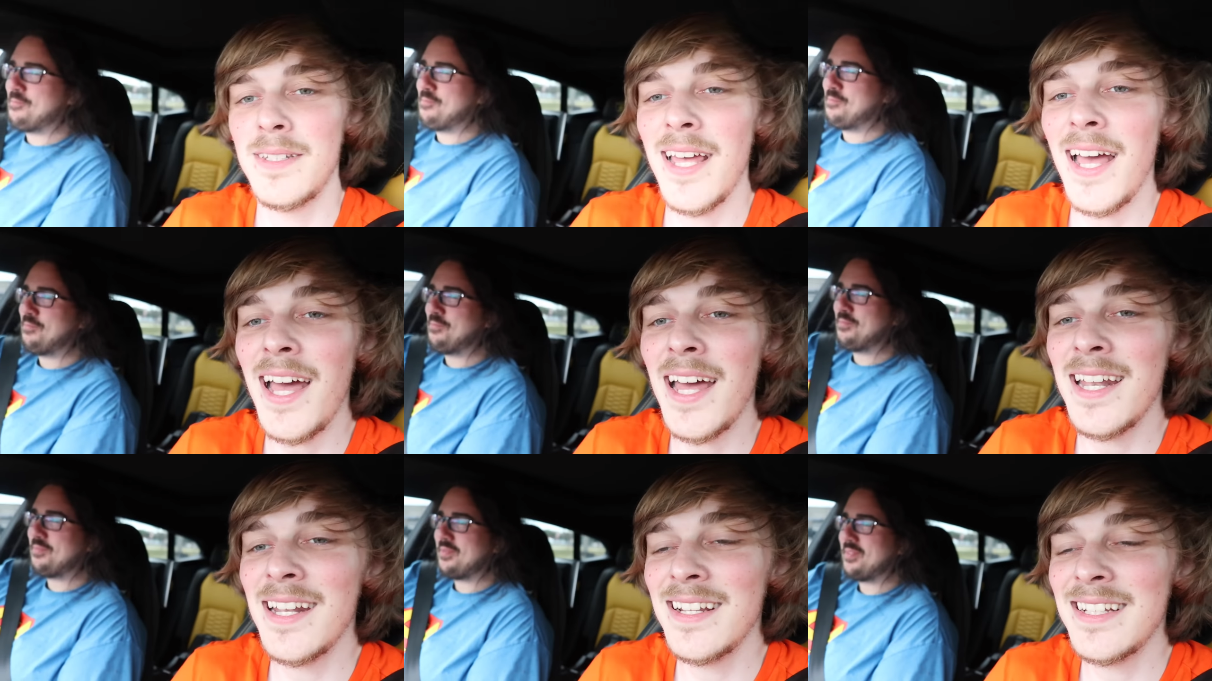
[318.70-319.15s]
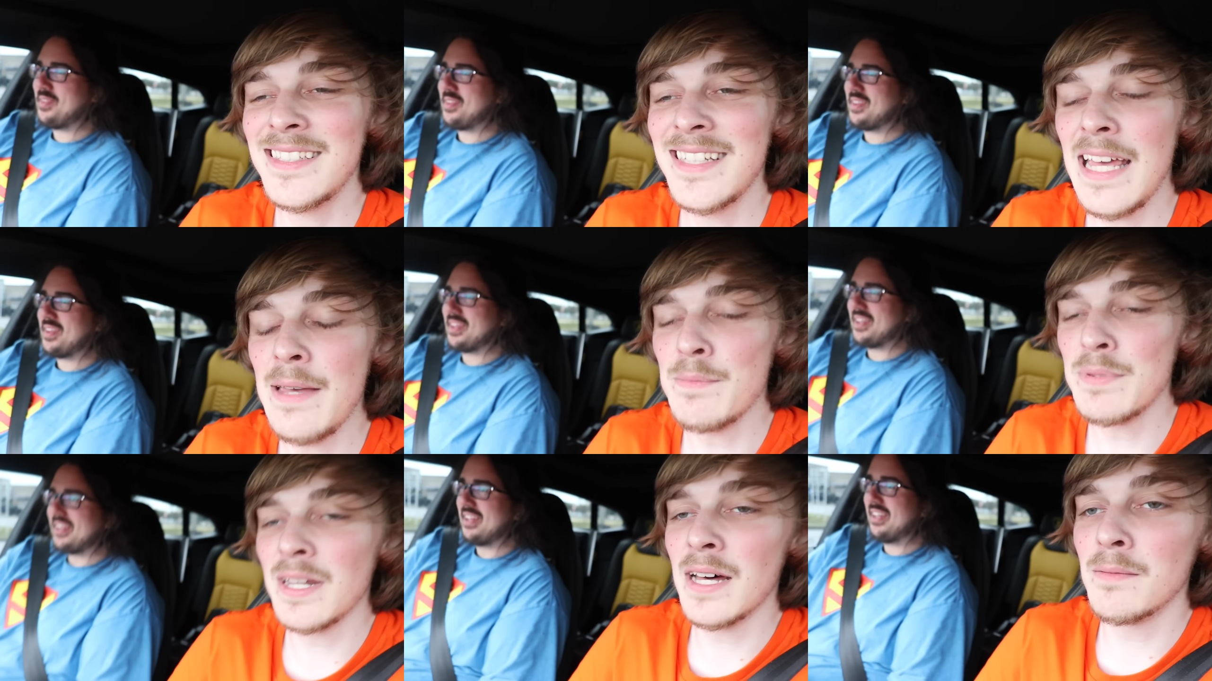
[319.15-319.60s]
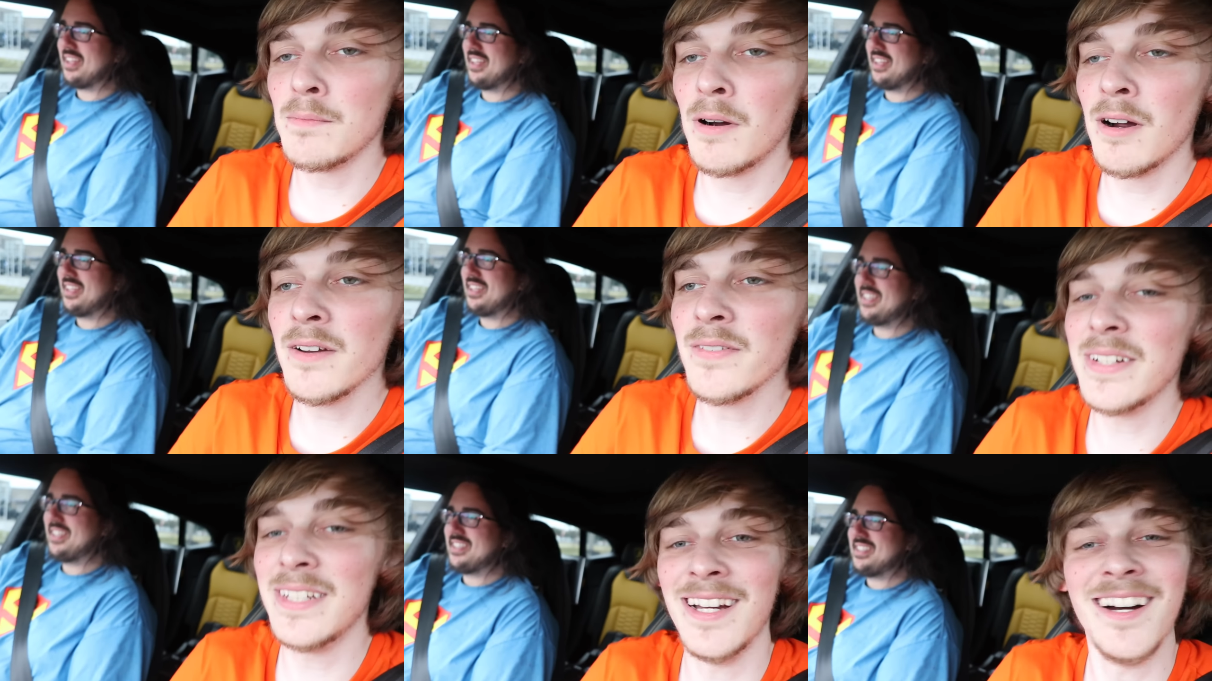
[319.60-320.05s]
Speaker 1: Dad, his name's not
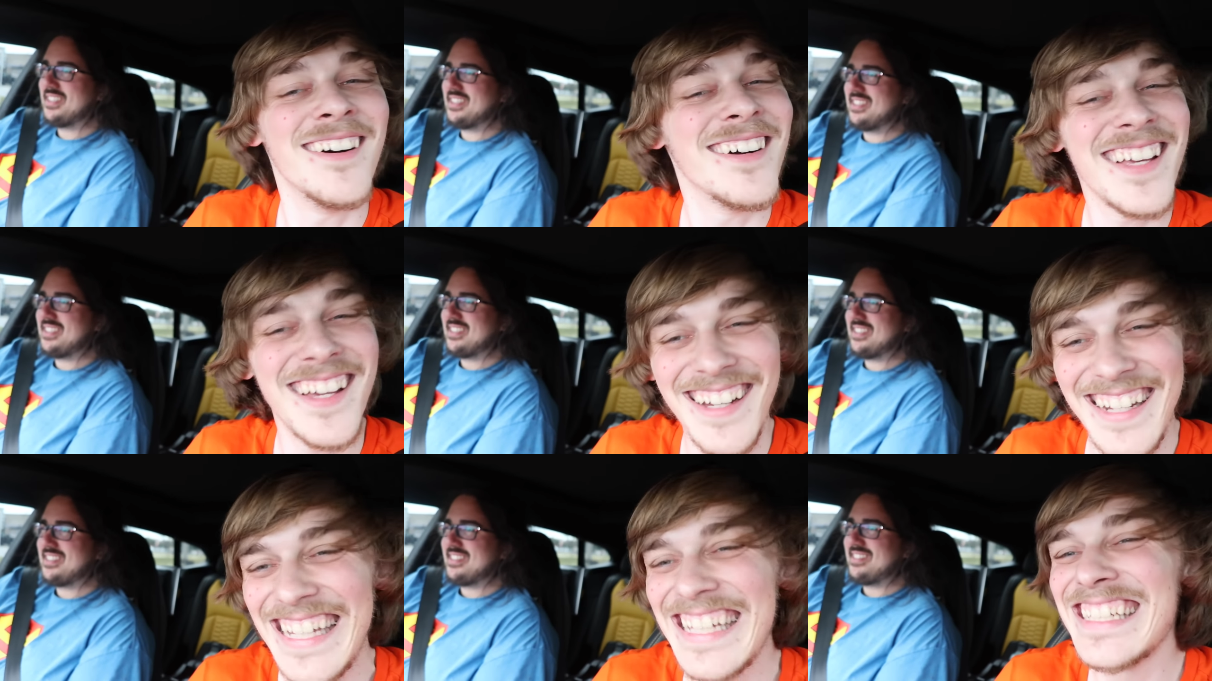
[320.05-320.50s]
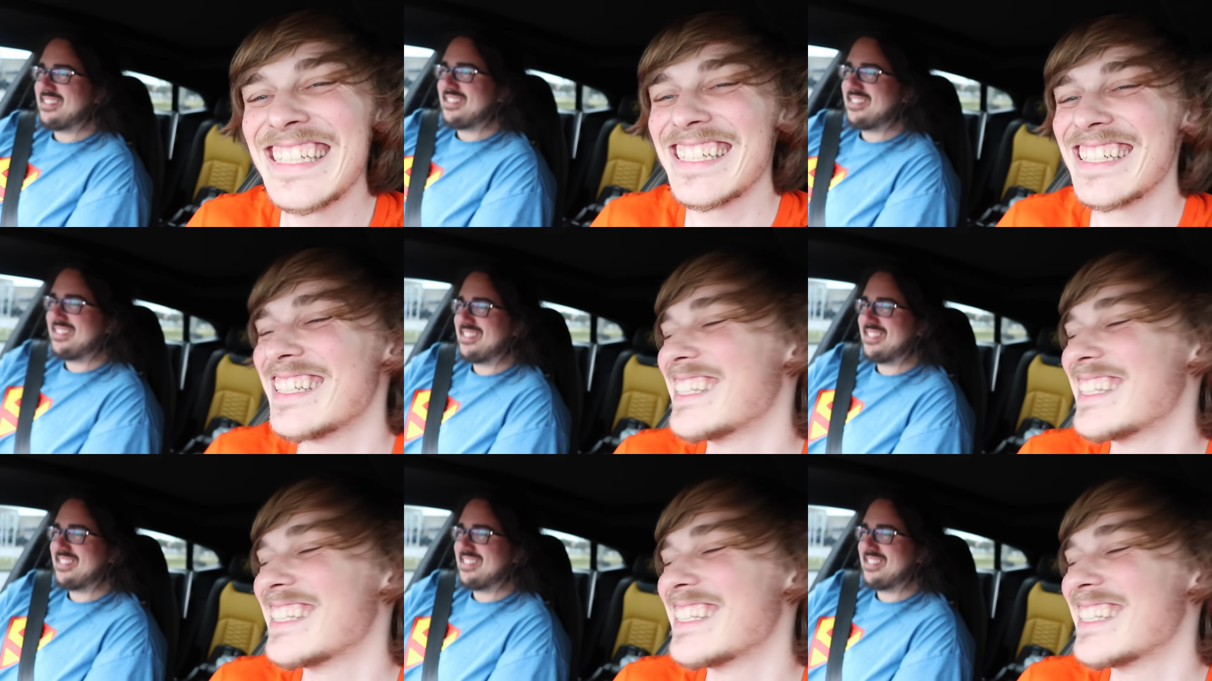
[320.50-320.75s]
Marvin. Oh yeah, it is.